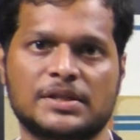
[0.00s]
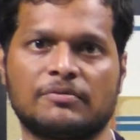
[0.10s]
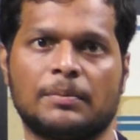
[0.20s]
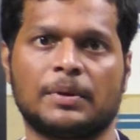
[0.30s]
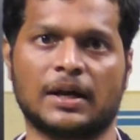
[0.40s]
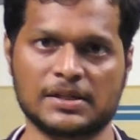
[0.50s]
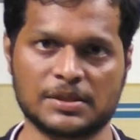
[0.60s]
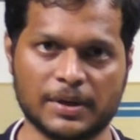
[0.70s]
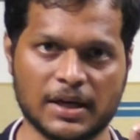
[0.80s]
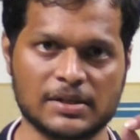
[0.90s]
will be lost
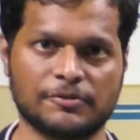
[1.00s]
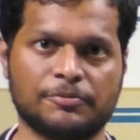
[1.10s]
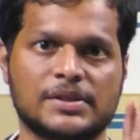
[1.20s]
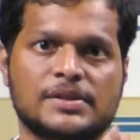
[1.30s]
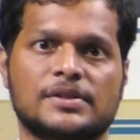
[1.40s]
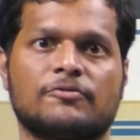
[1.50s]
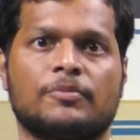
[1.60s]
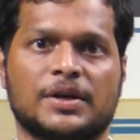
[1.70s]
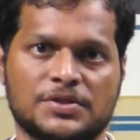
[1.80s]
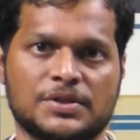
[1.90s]
because of presence of
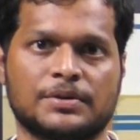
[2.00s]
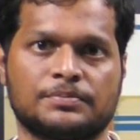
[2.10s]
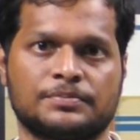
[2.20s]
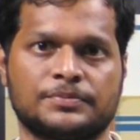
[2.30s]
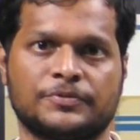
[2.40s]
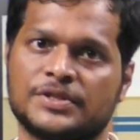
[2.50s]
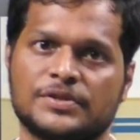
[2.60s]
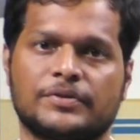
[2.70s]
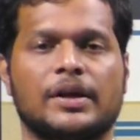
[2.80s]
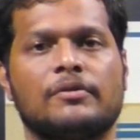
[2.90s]
moisture, which is
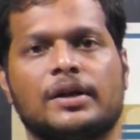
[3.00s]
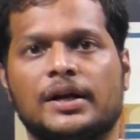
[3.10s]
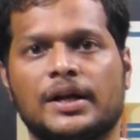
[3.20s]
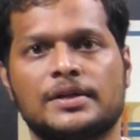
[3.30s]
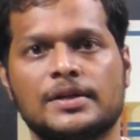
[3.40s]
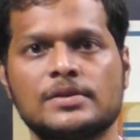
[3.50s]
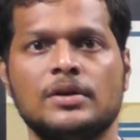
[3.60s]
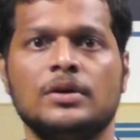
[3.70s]
very, very dangerous.